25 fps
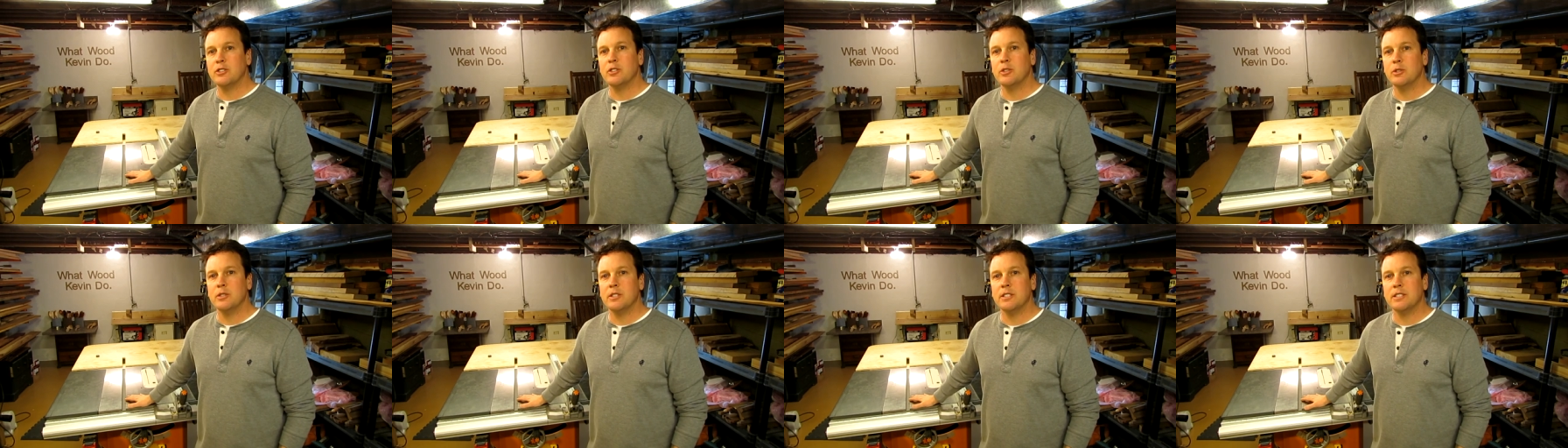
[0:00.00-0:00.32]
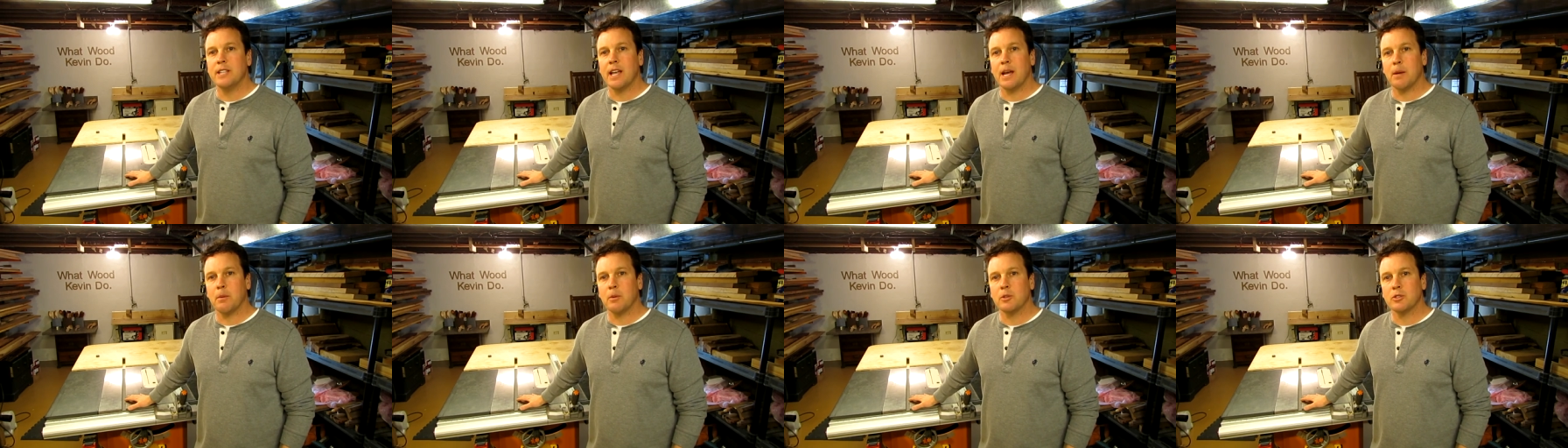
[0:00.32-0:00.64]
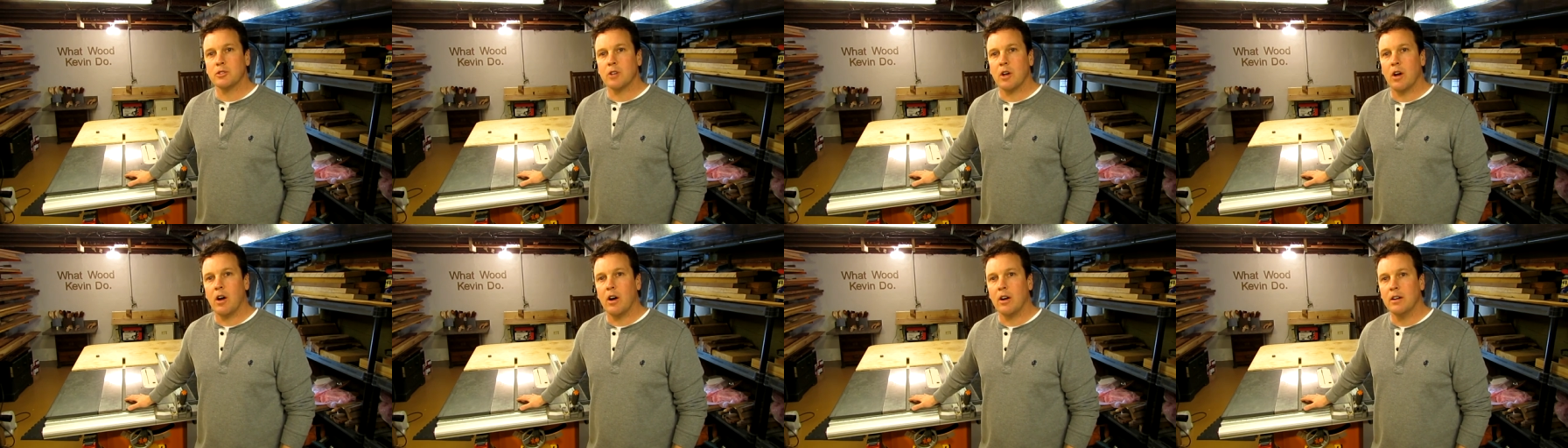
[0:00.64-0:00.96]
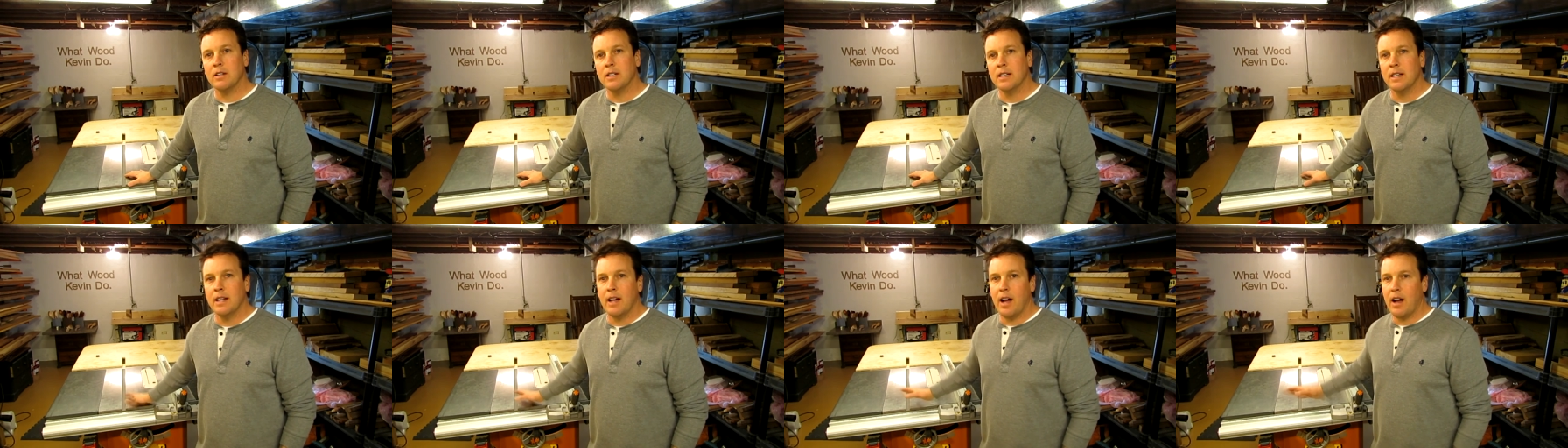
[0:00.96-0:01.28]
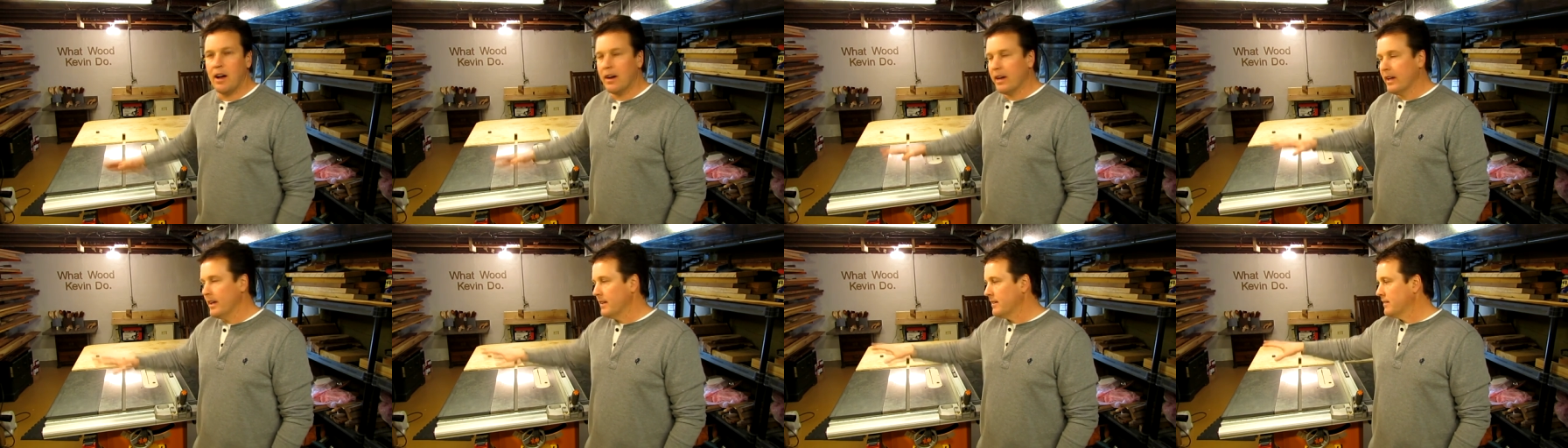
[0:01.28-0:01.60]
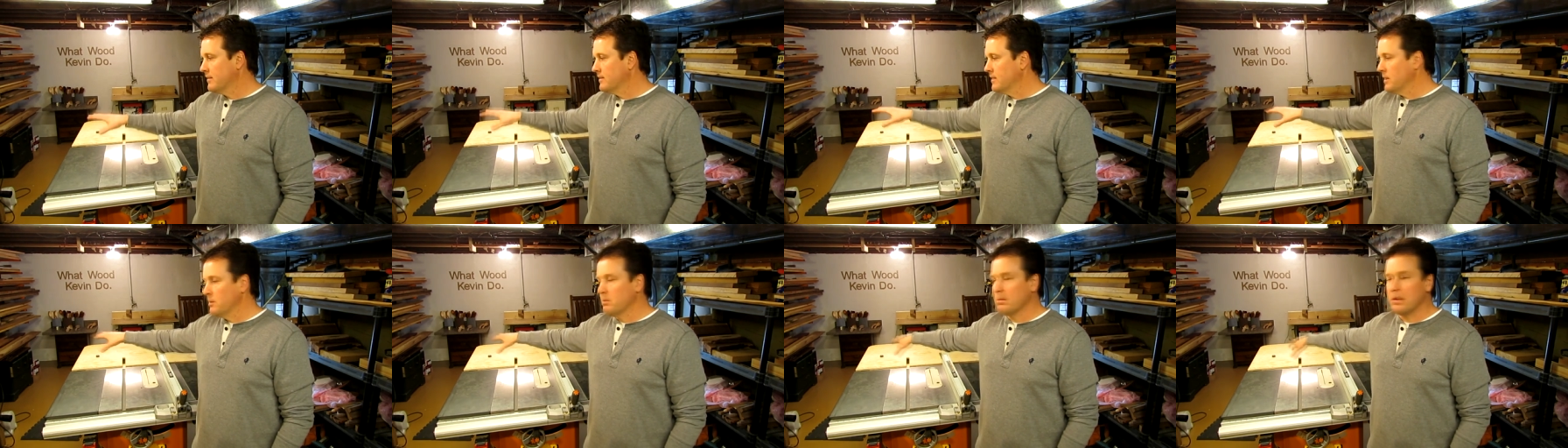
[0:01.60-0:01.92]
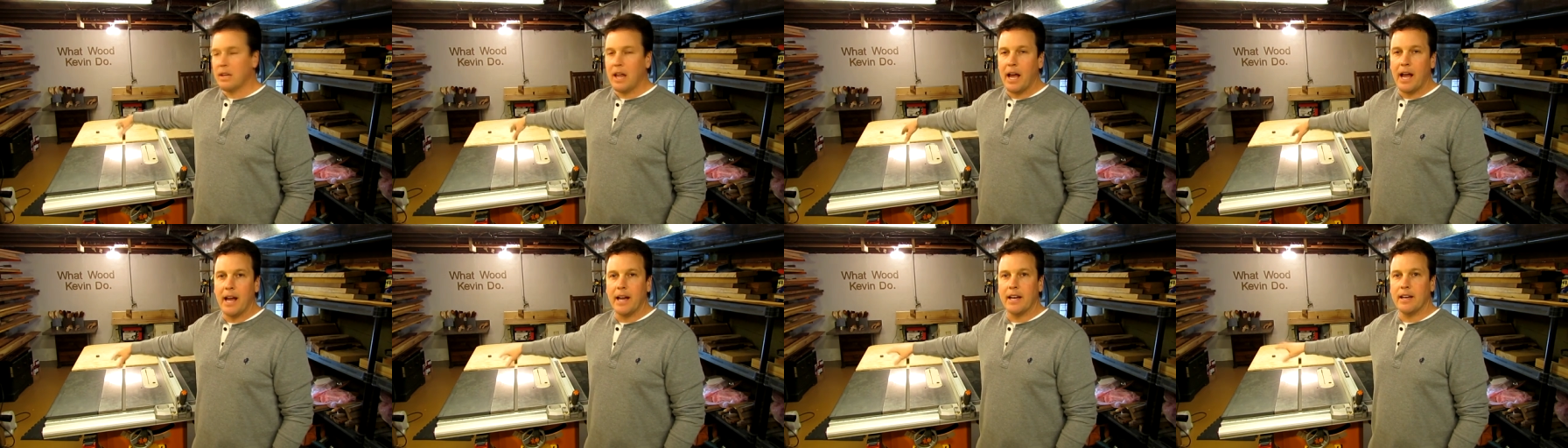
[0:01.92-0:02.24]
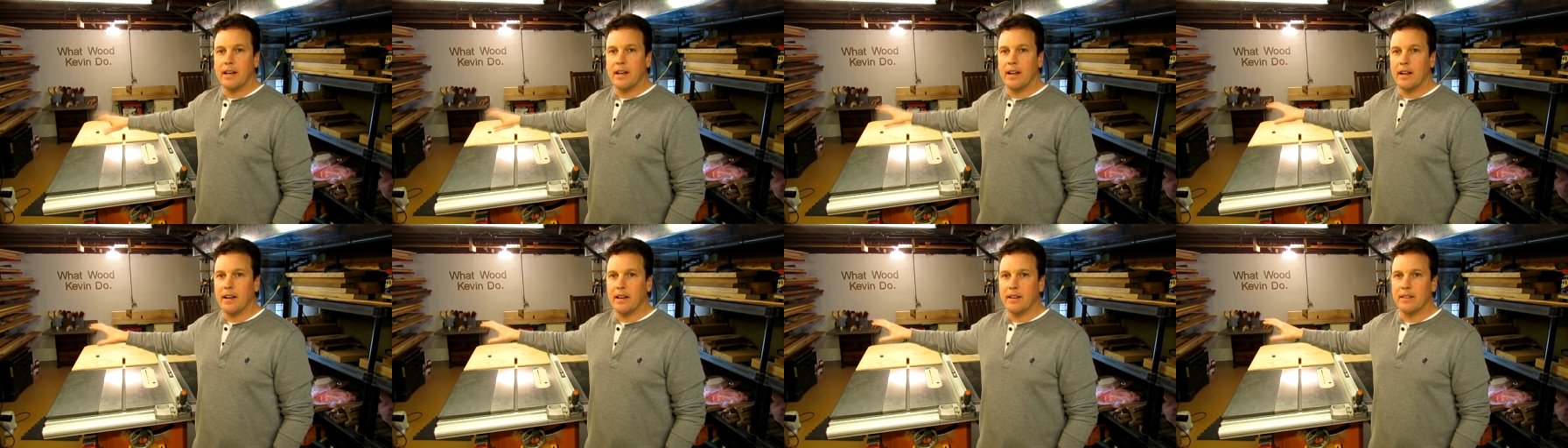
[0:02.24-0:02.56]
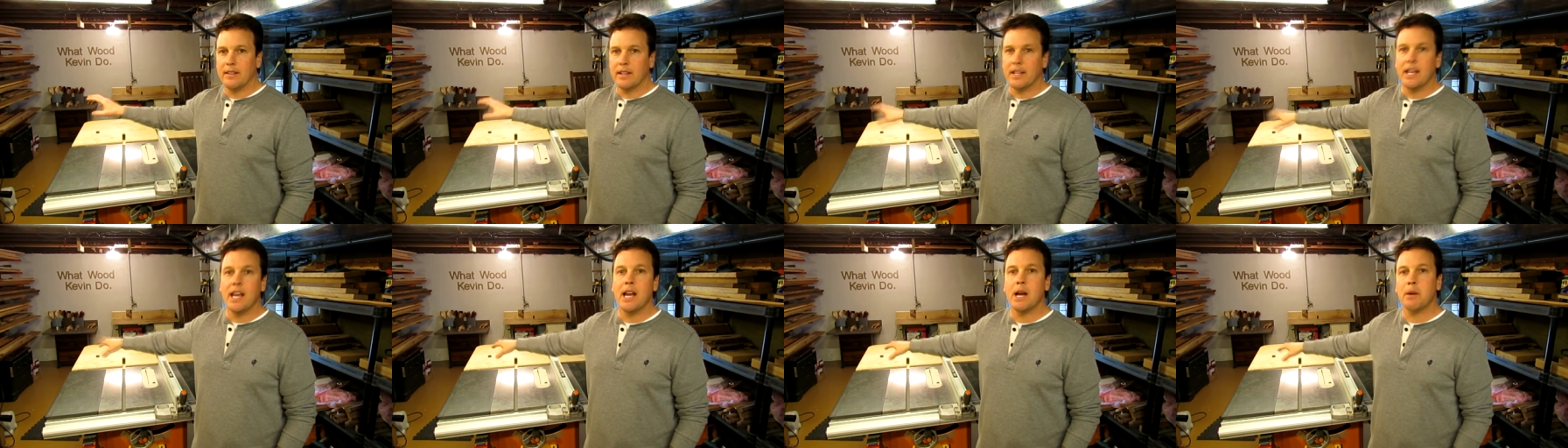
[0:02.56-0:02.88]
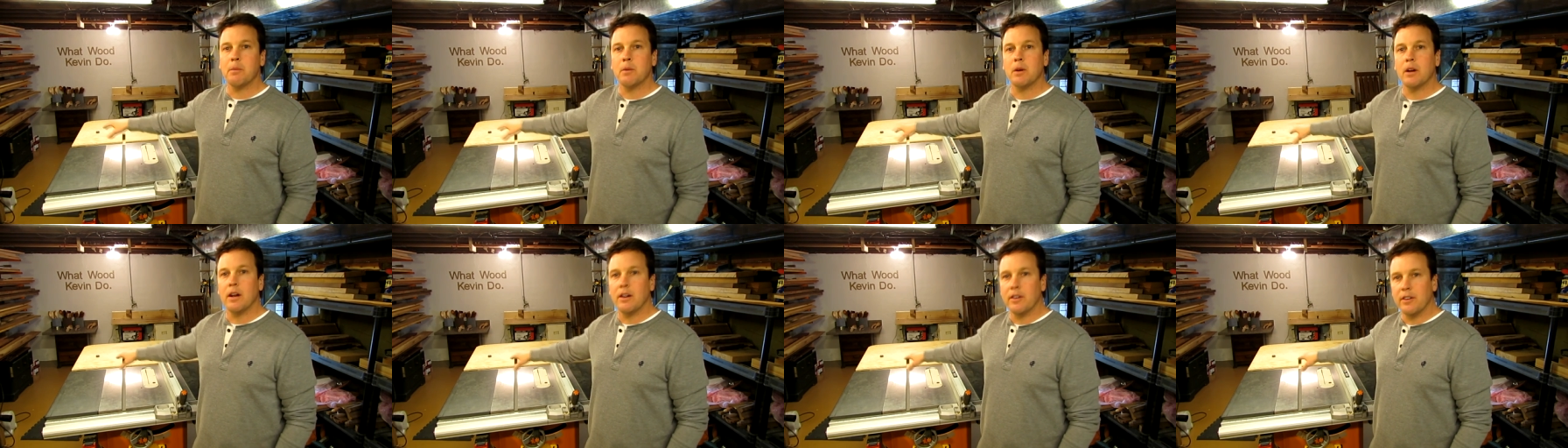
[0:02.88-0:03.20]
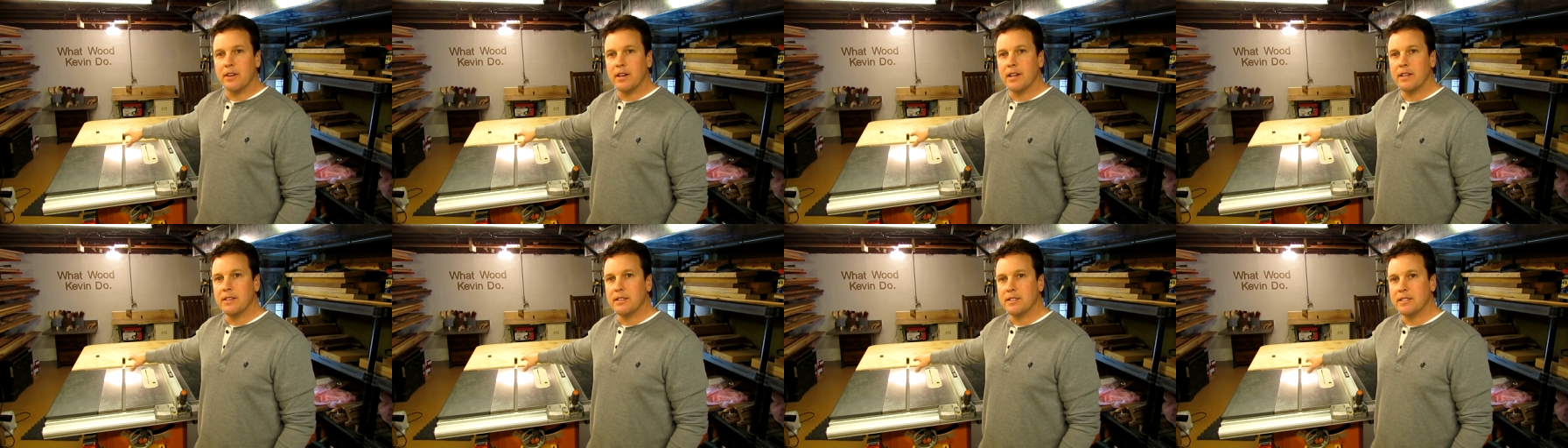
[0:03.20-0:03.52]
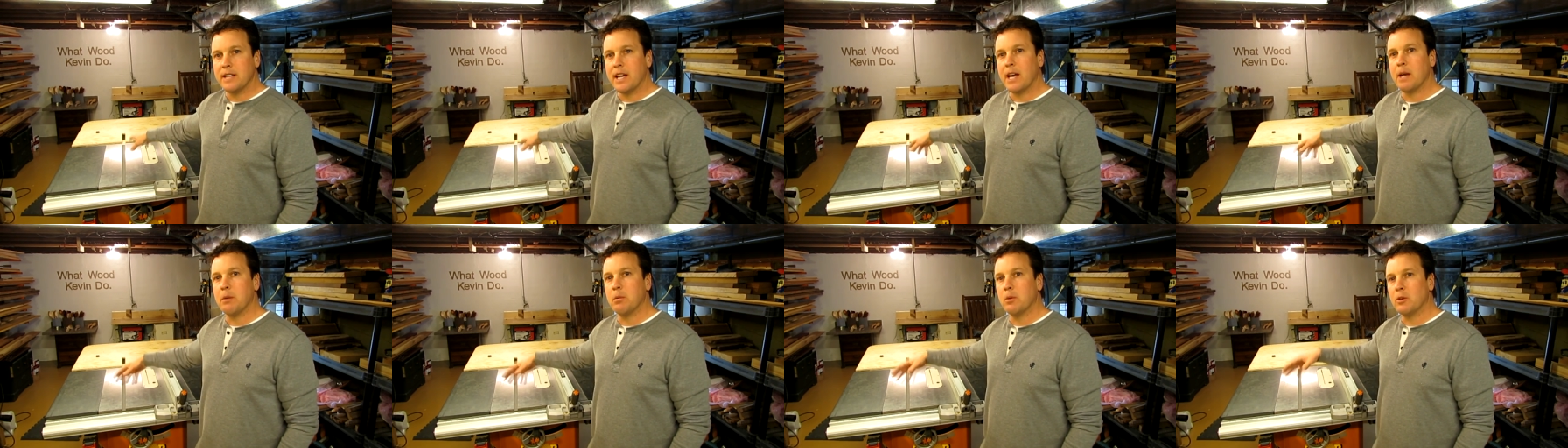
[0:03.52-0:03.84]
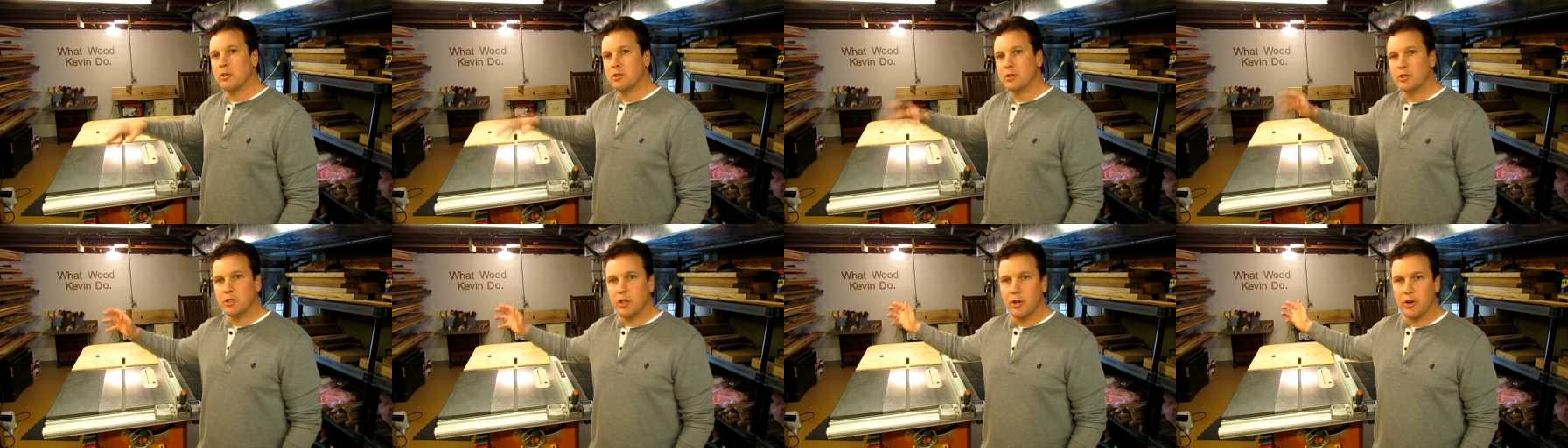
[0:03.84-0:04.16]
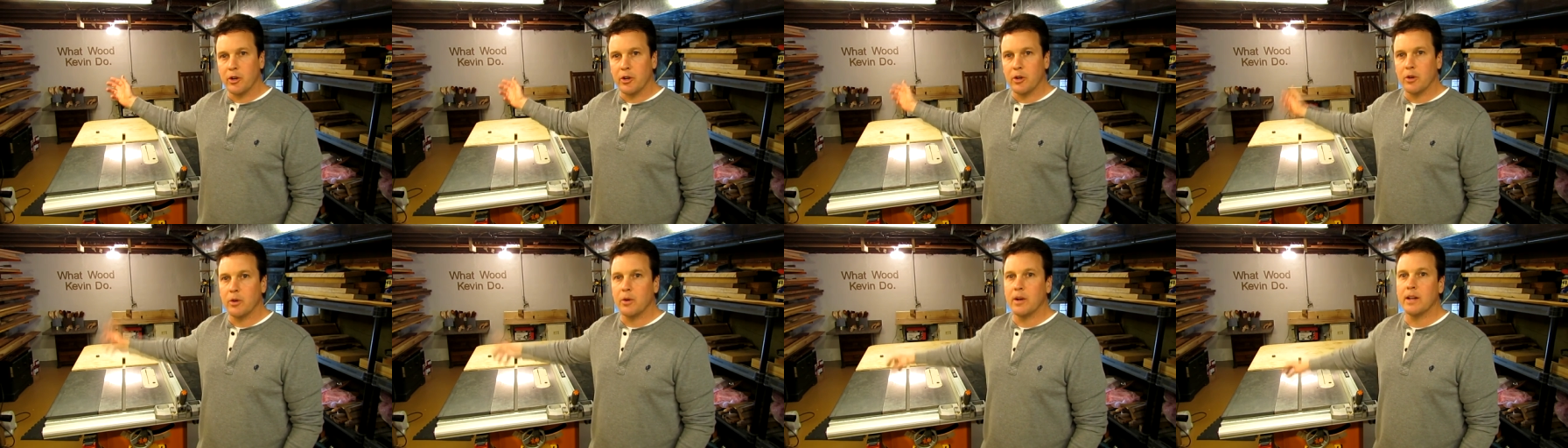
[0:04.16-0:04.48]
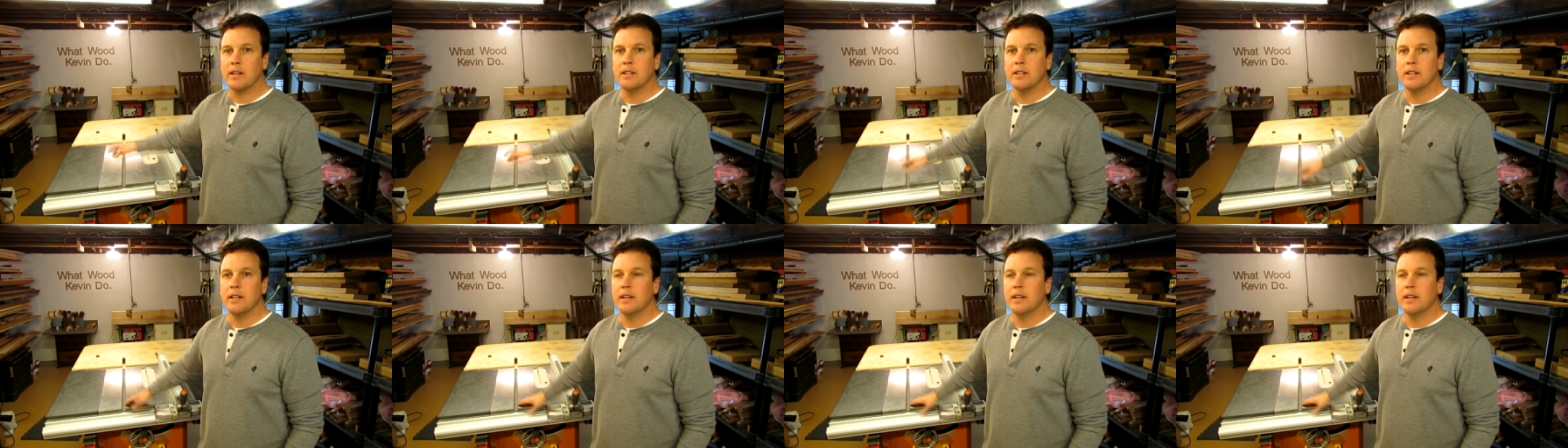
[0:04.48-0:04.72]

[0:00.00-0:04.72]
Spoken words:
to the table saw. I'll get some light and the camera underneath the table and show you,